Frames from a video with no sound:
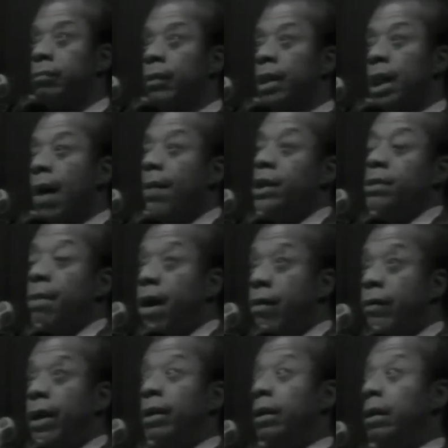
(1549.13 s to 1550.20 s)
Now it's a matter
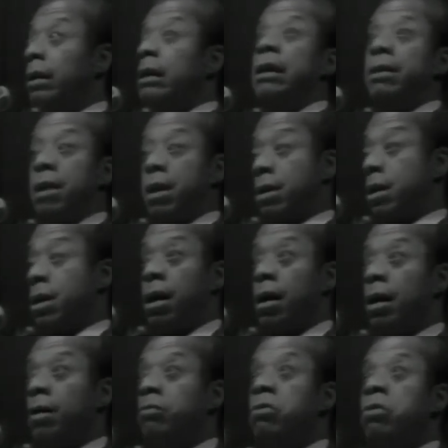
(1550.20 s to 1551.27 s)
of getting
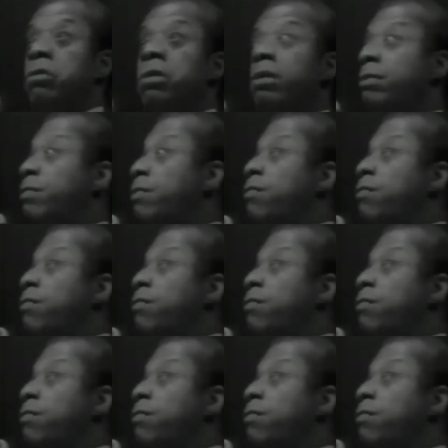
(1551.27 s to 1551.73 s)
the